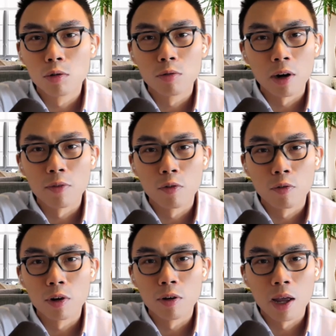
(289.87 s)
grateful
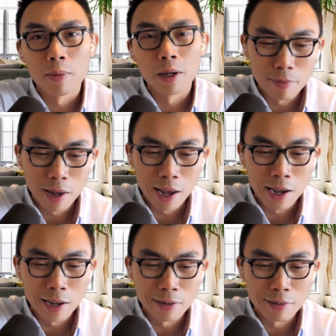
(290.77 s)
for you, Amy.
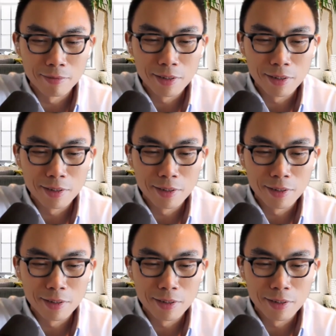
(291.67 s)
And